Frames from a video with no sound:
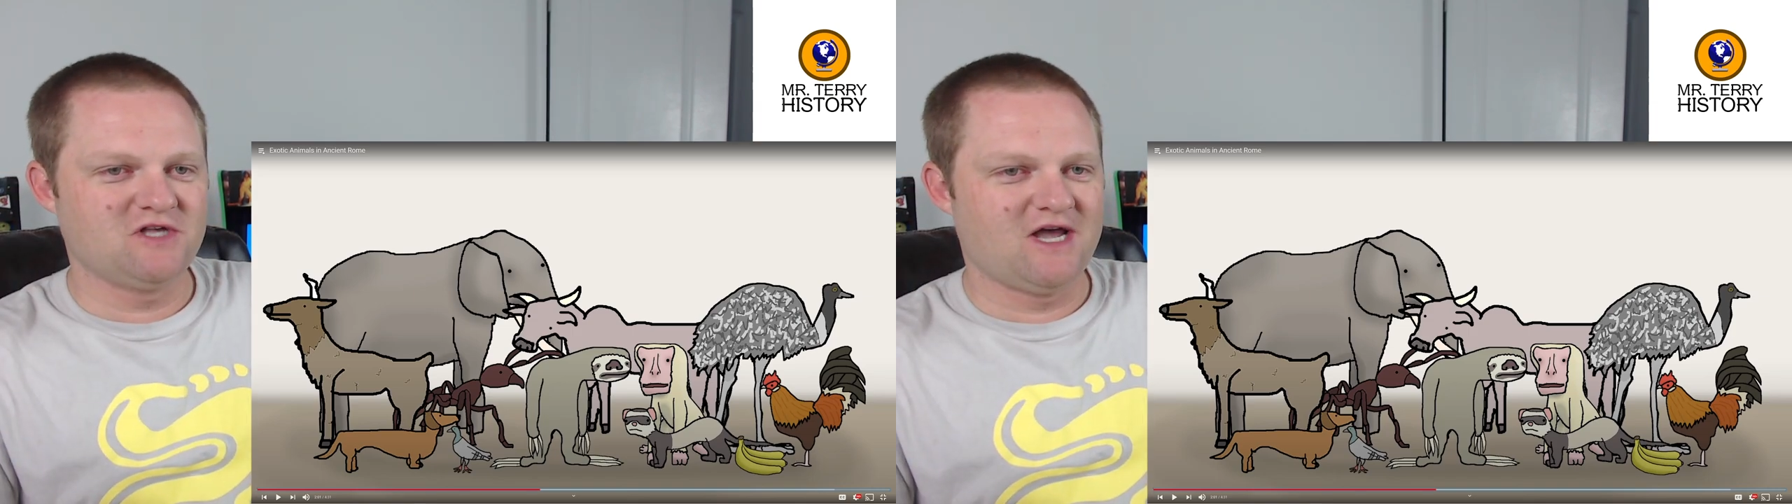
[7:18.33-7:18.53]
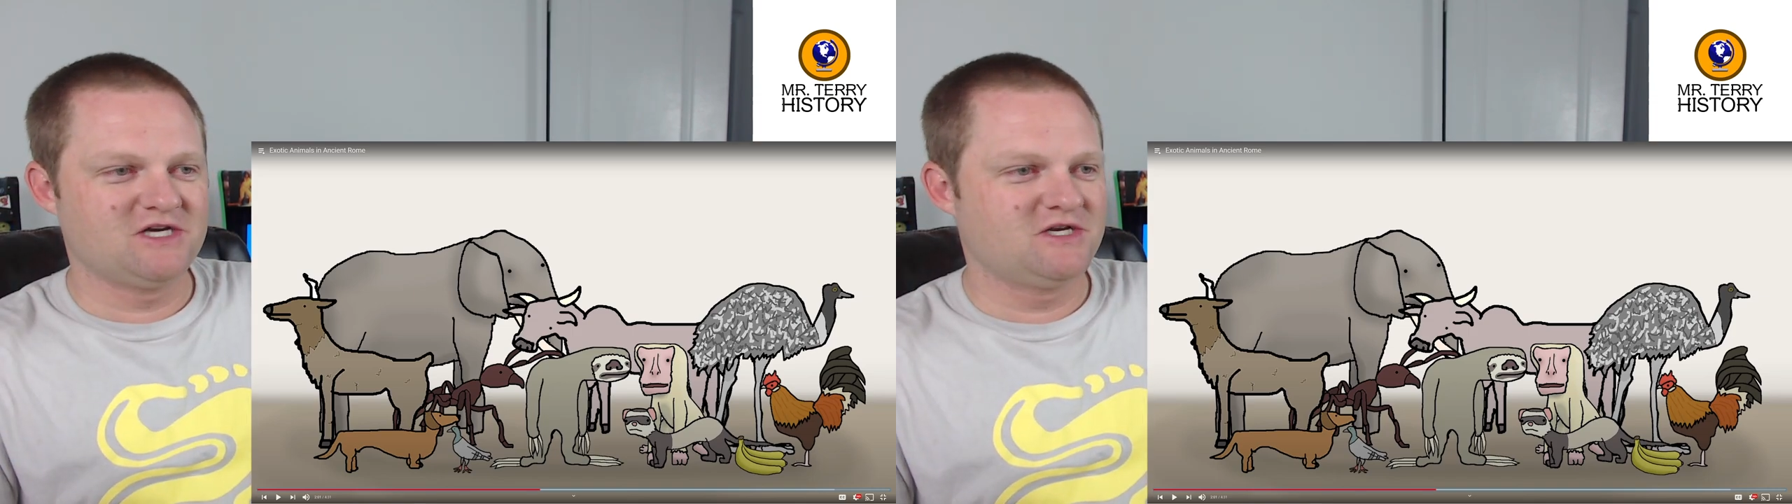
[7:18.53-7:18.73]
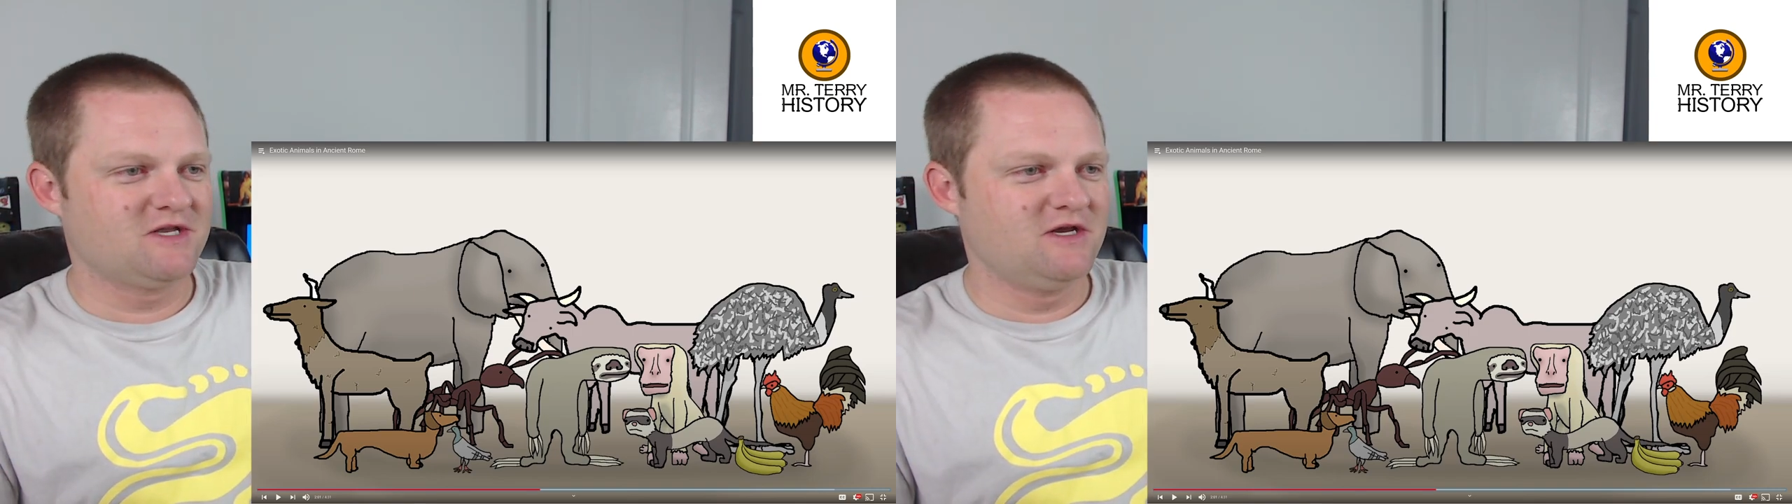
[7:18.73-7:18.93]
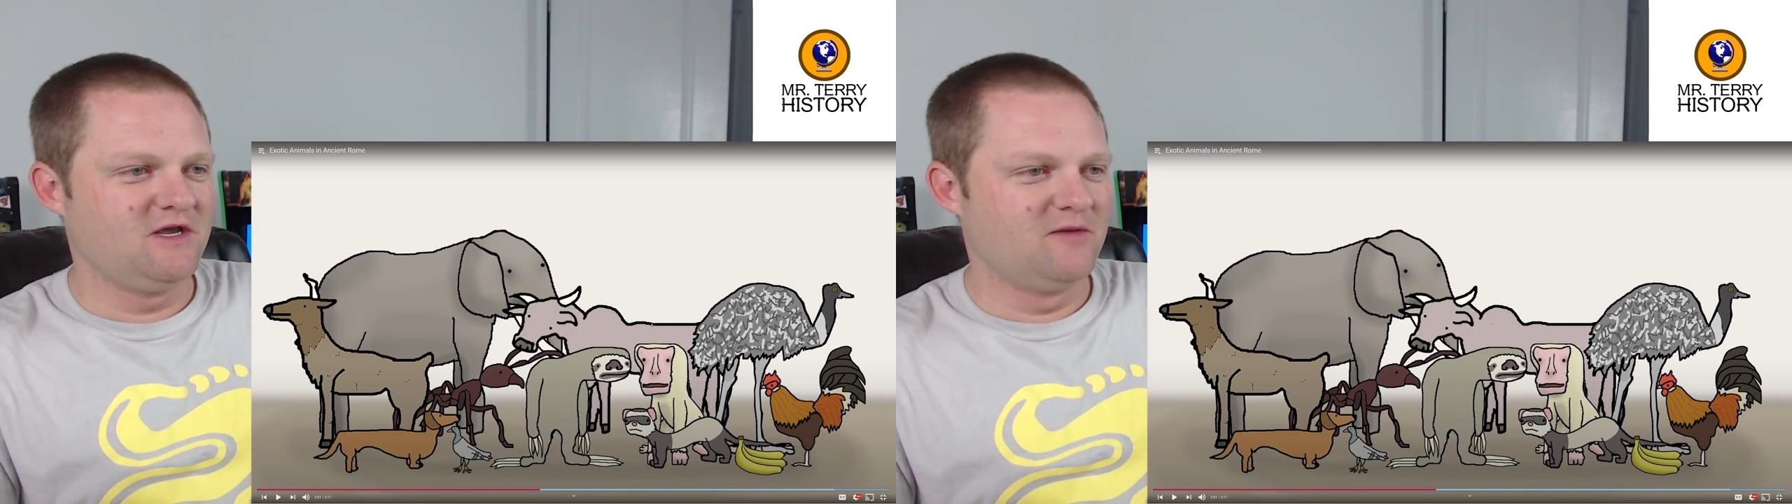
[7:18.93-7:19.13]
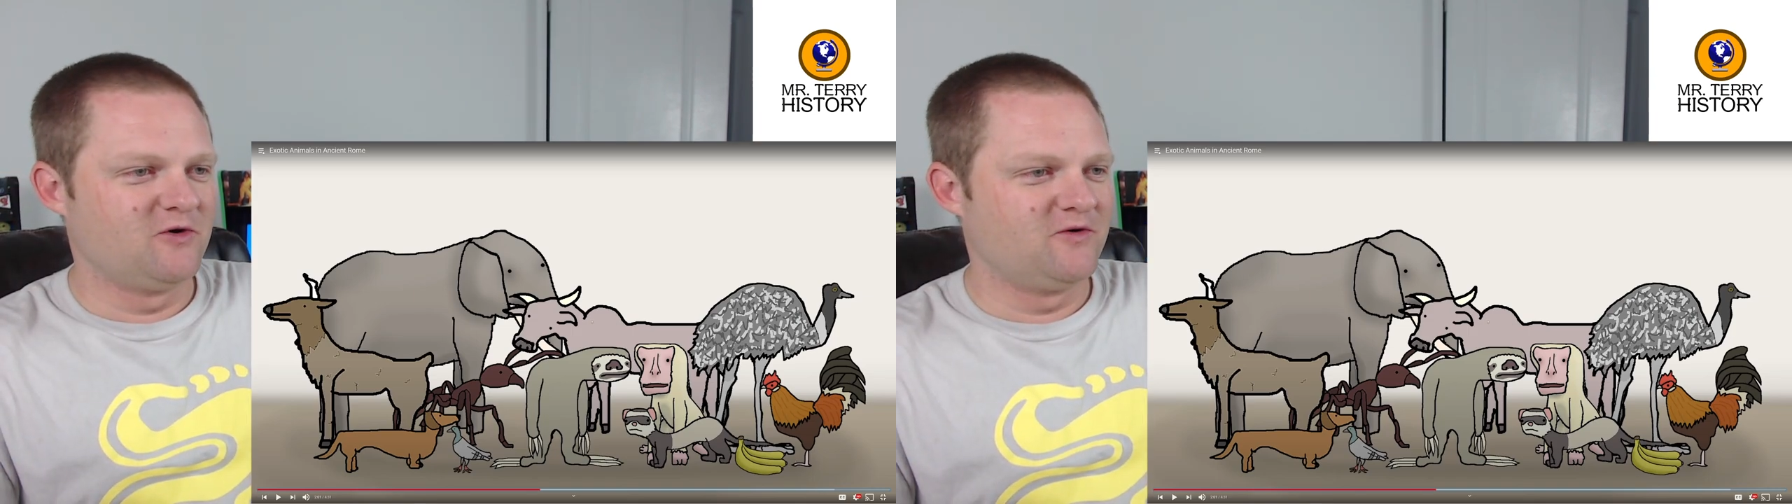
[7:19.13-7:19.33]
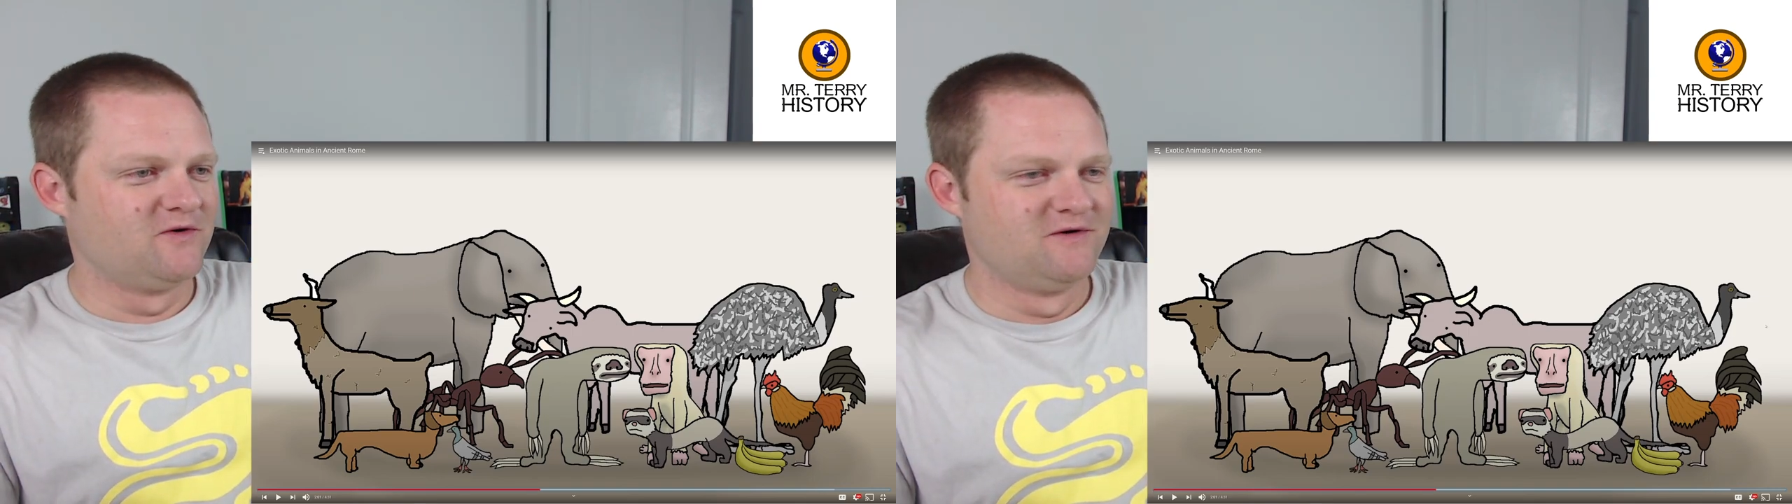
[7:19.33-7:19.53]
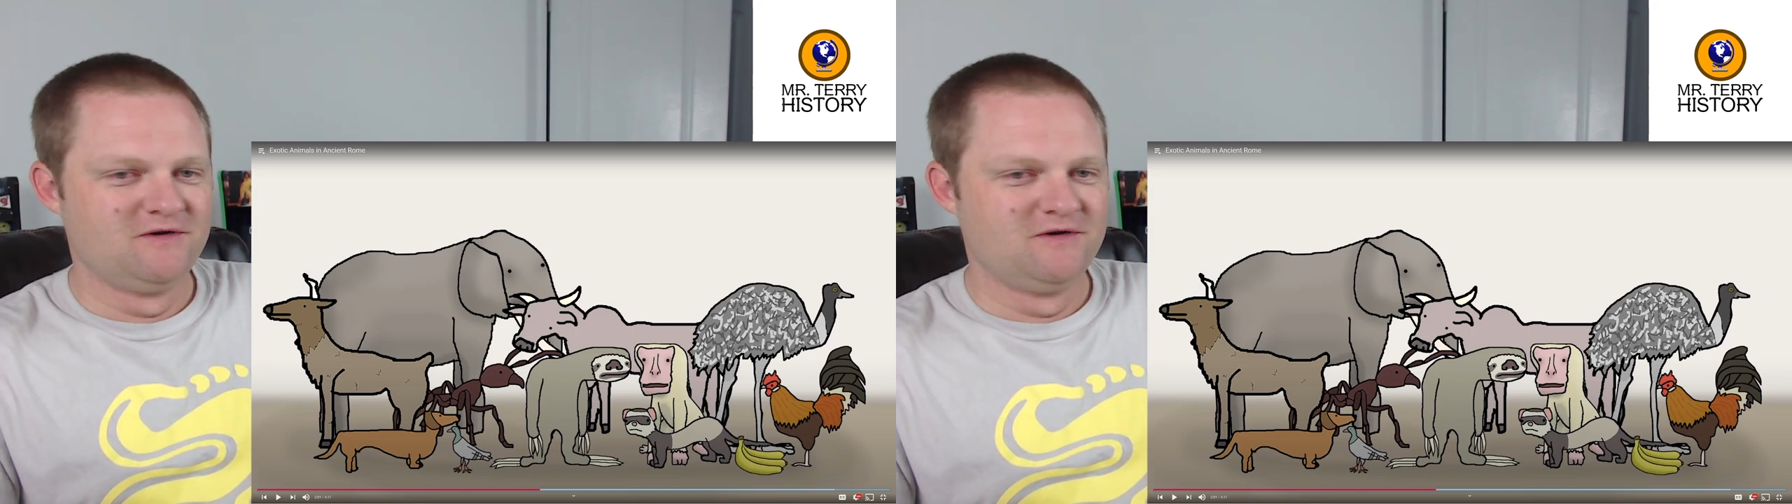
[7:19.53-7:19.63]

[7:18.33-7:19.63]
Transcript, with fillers: slash emu,